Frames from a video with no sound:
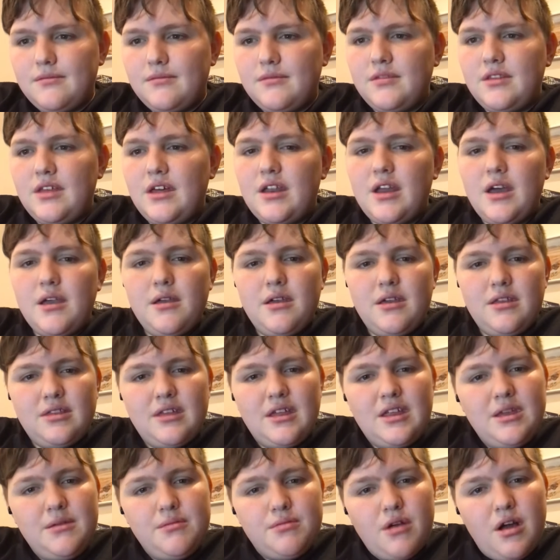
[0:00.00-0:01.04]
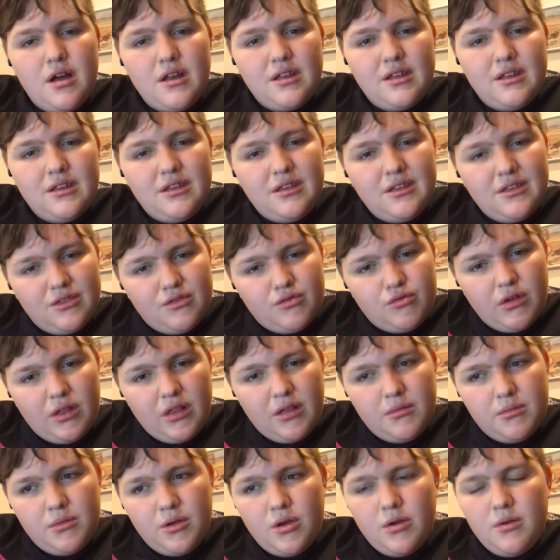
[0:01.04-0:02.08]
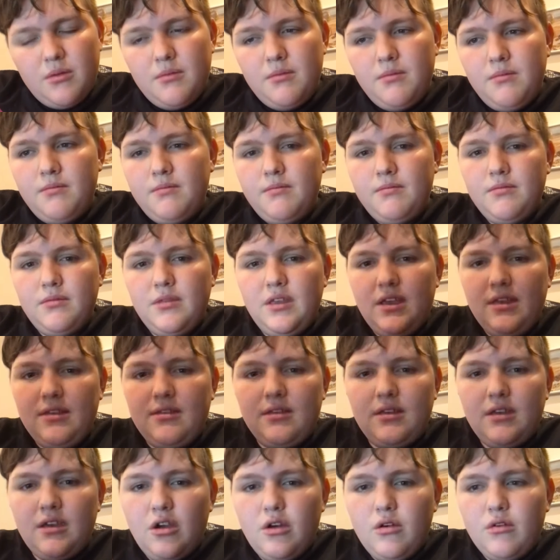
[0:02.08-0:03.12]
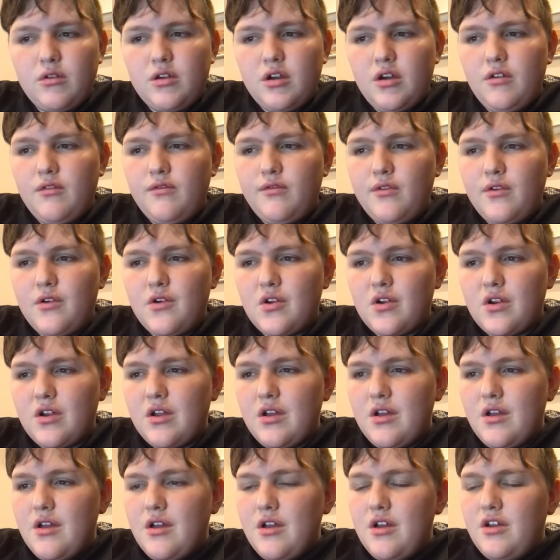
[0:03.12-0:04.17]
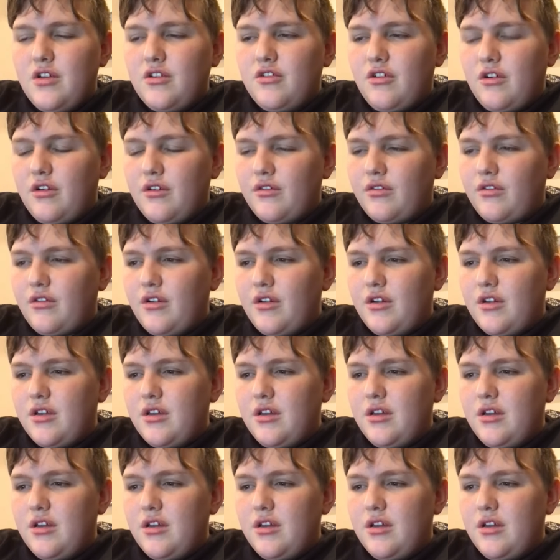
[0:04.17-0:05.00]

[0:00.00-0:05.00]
Then he brought in his Rillaboom. Easy Yoko for Charizard.